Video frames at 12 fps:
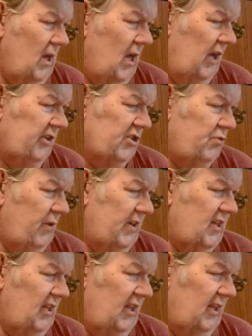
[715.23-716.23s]
just
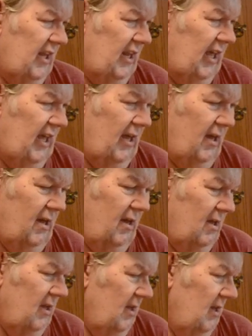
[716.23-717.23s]
recently did
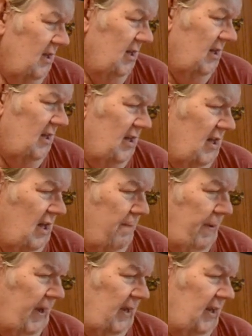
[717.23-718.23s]
a
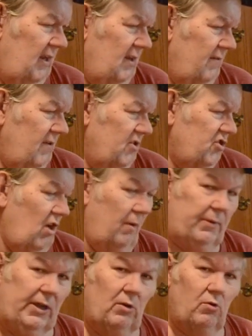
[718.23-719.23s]
painting of a
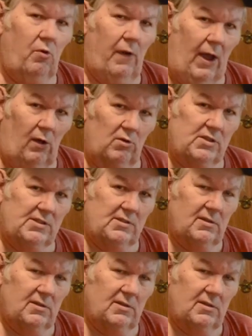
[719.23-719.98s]
sharp-tailed grouse,